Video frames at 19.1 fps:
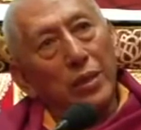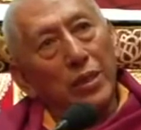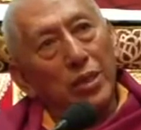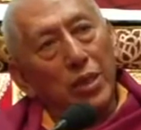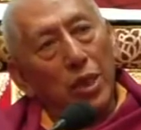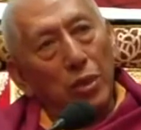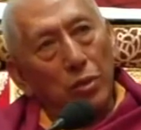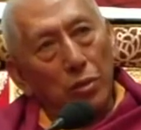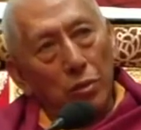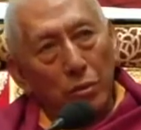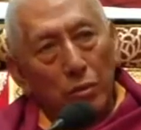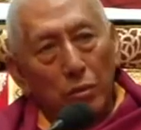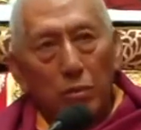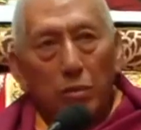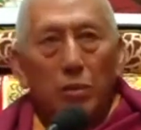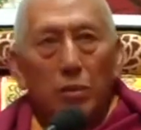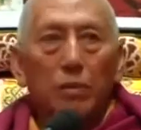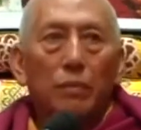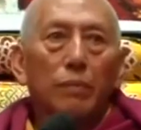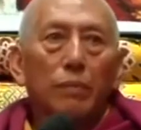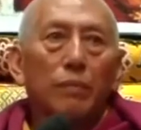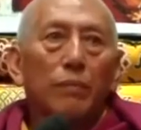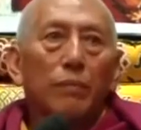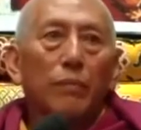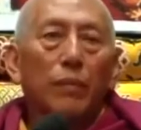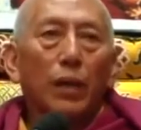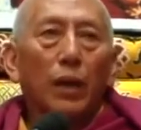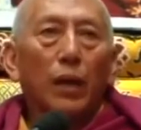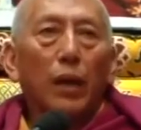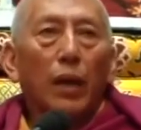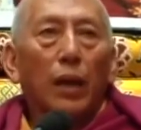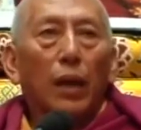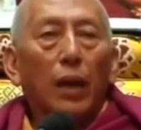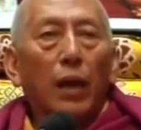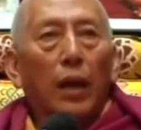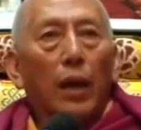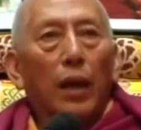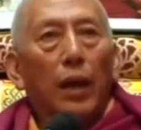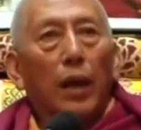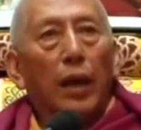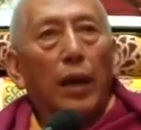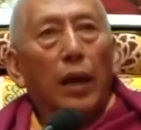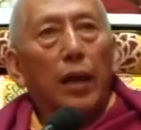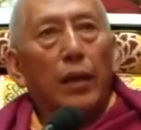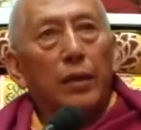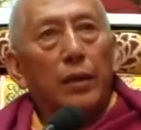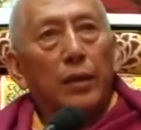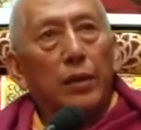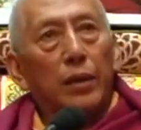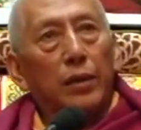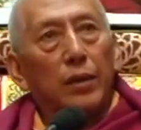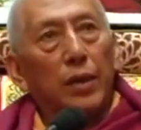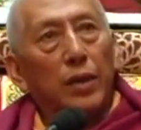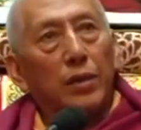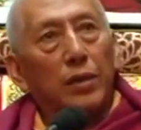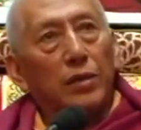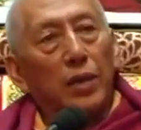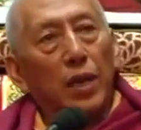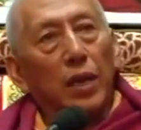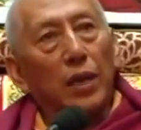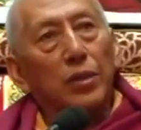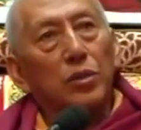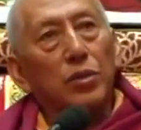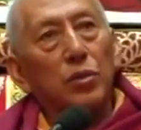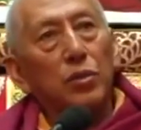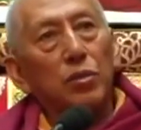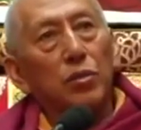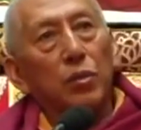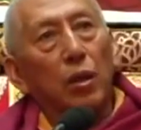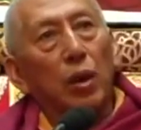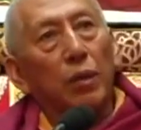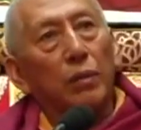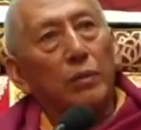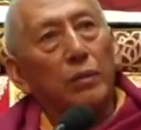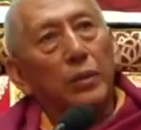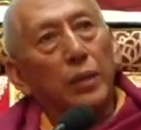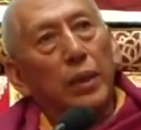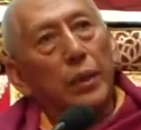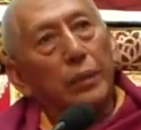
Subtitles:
recessions. And there are challenges of